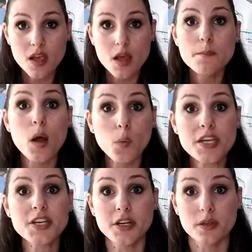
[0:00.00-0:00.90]
But we
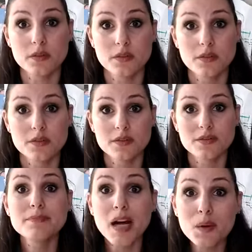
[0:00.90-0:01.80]
do.
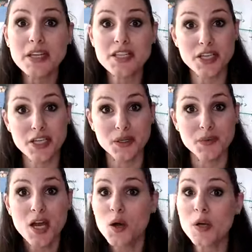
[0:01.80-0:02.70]
But we do.
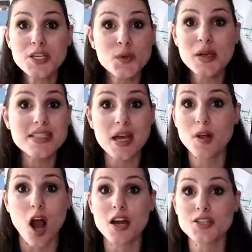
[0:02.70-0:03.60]
We do it
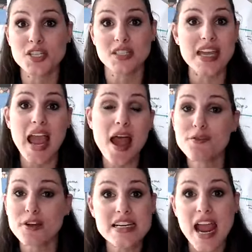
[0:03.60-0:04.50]
subconsciously
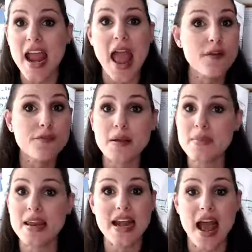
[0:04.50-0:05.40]
every day, every
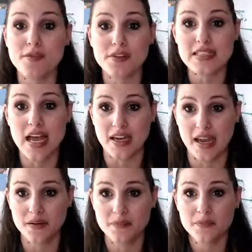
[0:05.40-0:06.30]
minute, every second.
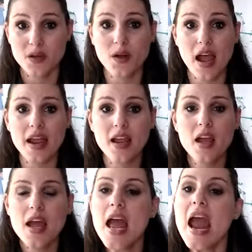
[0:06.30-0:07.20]
Okay?
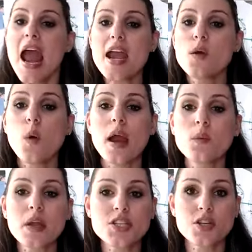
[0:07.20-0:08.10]
And when
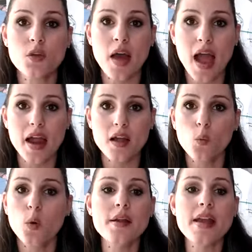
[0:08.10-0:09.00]
we do that,
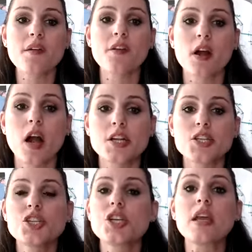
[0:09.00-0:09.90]
we're never
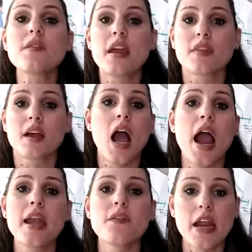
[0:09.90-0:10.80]
achieving the
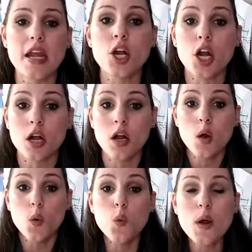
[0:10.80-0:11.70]
kind of inner
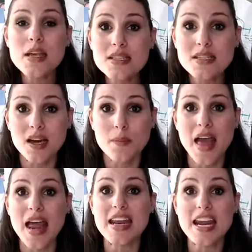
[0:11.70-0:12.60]
wisdom,
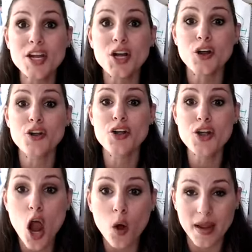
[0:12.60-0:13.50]
that inner
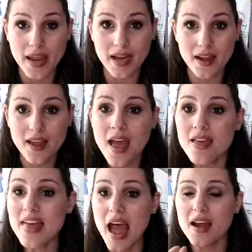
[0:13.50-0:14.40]
knowing,
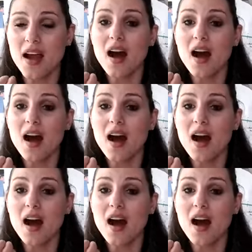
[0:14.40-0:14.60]
that